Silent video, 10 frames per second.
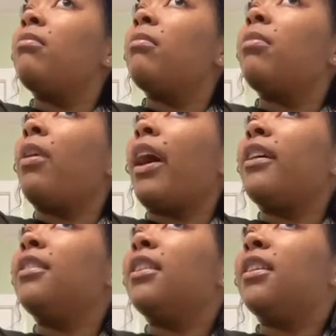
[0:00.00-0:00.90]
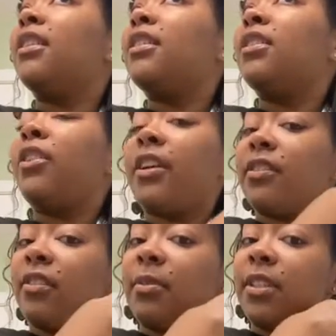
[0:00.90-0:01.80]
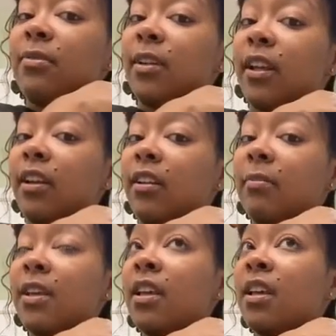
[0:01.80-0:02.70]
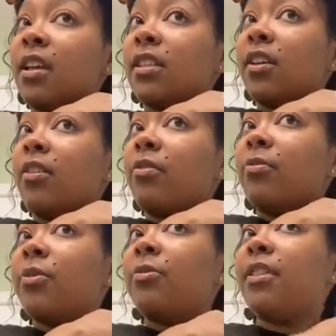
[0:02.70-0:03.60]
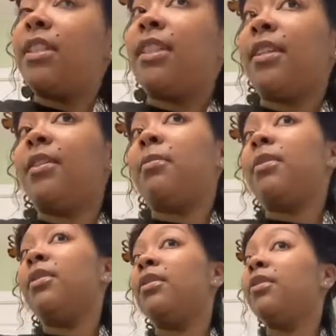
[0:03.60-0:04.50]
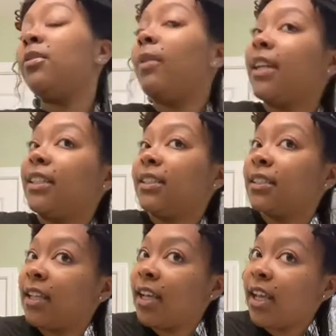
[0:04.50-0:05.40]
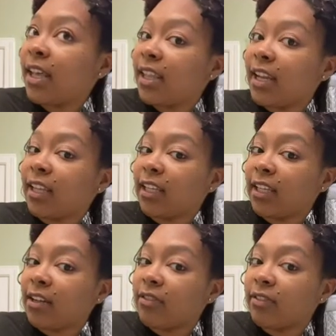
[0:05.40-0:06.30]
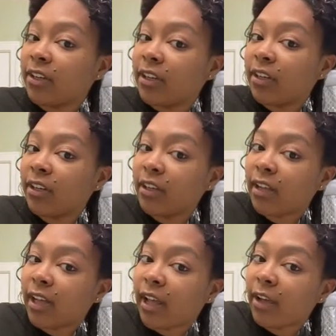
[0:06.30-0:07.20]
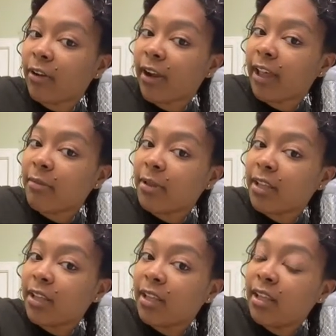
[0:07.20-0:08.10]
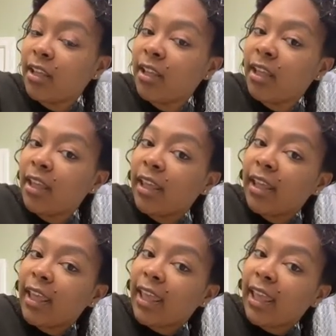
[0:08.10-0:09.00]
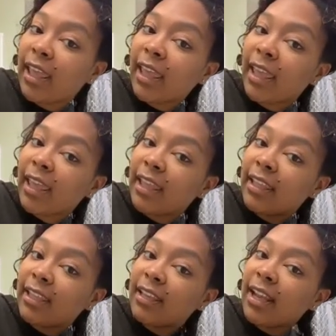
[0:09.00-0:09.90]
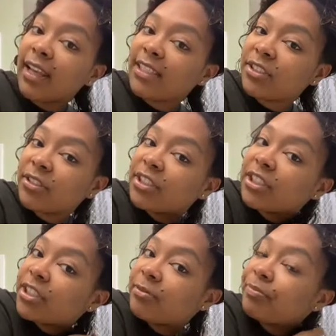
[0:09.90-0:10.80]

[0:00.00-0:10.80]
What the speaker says: prior to this. Your hair is gonna be too knotted up. So I go from root to tip twice, then I lean over, I grab it, and I scrunch it.